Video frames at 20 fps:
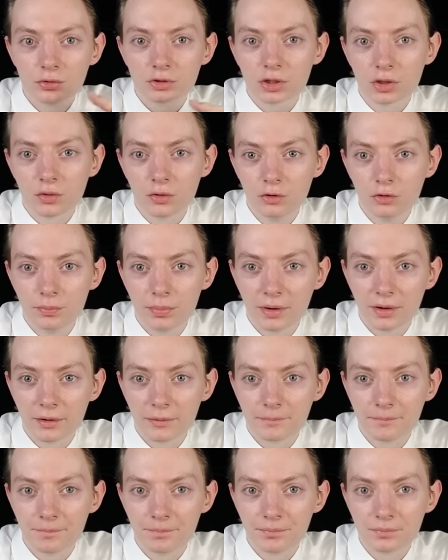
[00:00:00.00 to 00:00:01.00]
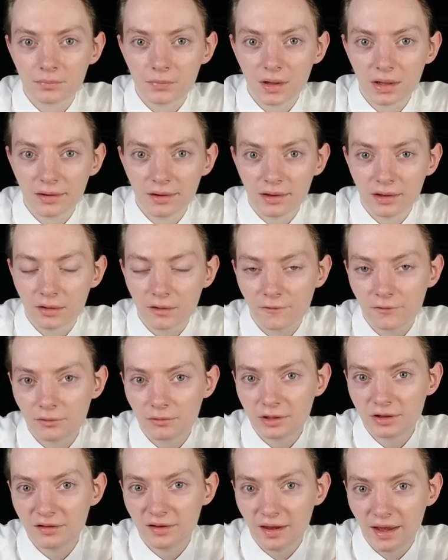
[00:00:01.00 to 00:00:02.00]
Chalupa is for
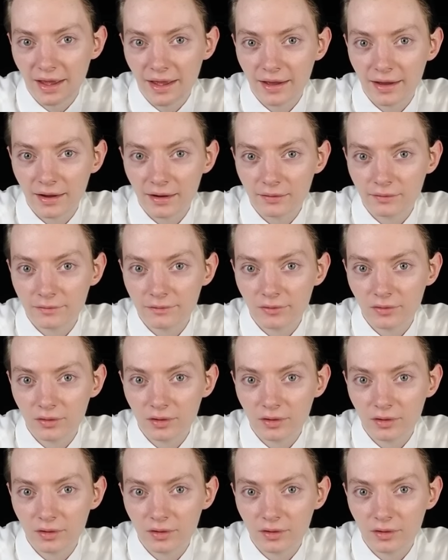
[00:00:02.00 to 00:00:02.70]
it to have,